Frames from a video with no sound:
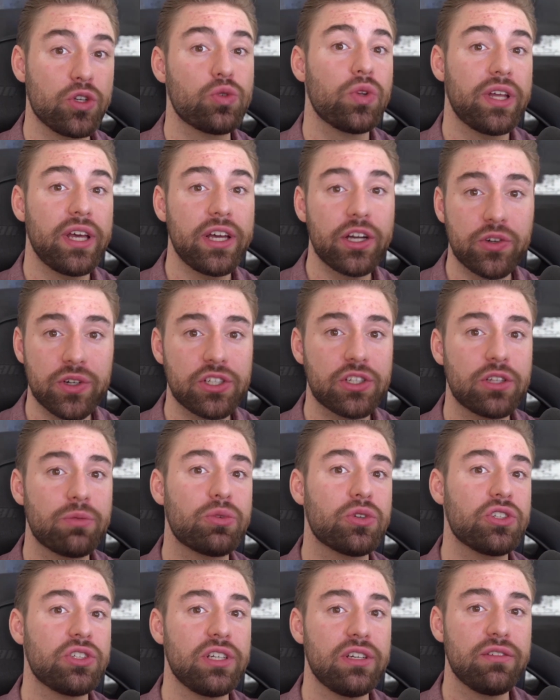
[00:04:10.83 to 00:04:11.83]
which will increase
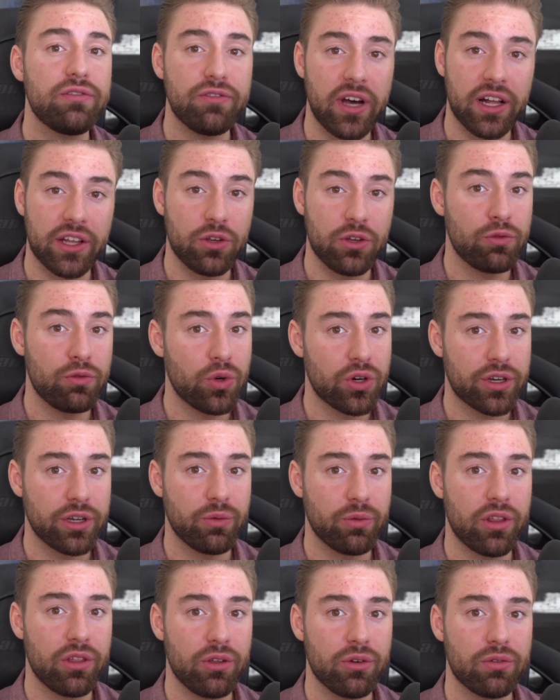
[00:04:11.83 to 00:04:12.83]
the perceived value of
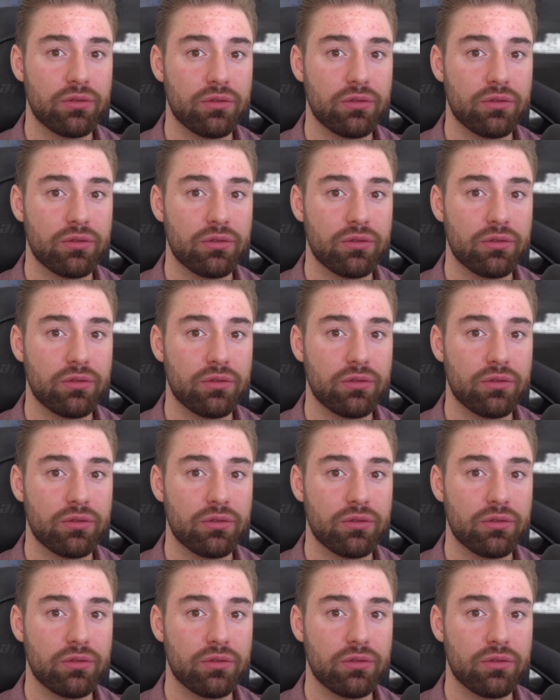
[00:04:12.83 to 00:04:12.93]
working with